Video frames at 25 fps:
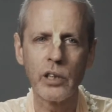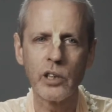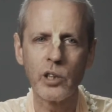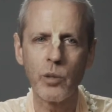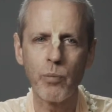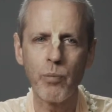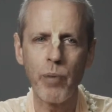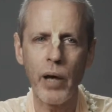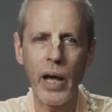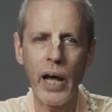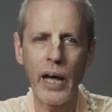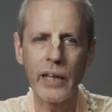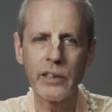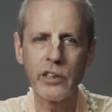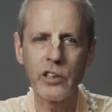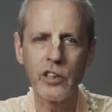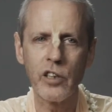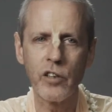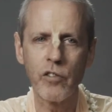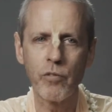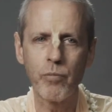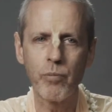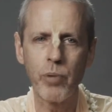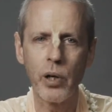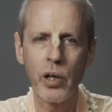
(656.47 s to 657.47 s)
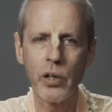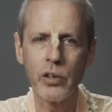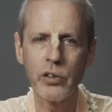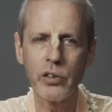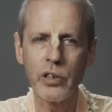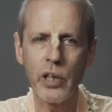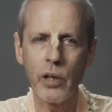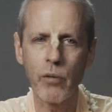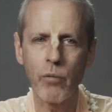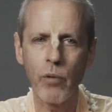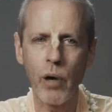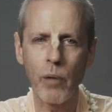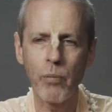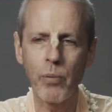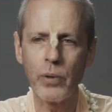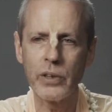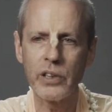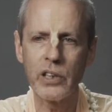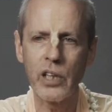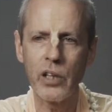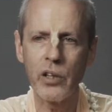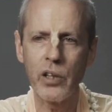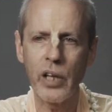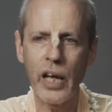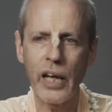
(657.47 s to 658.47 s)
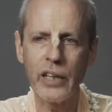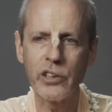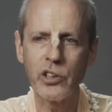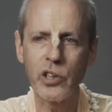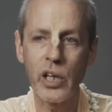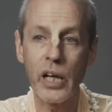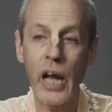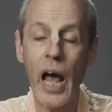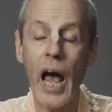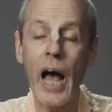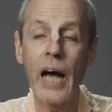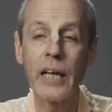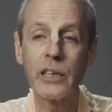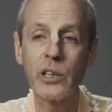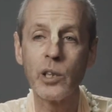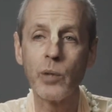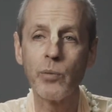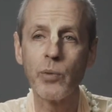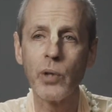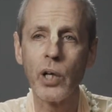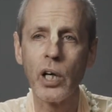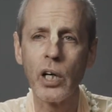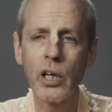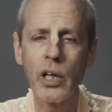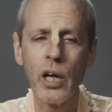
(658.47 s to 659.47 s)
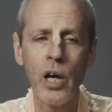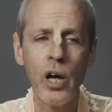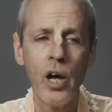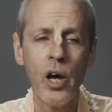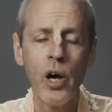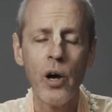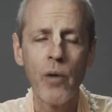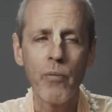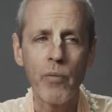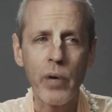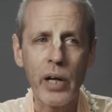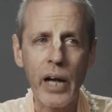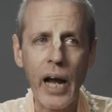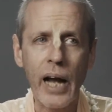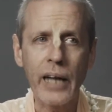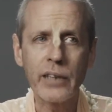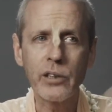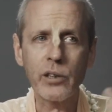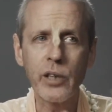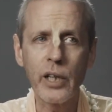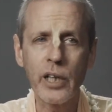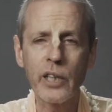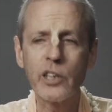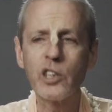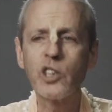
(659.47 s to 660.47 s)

It's a passive posing representation as a book, but actually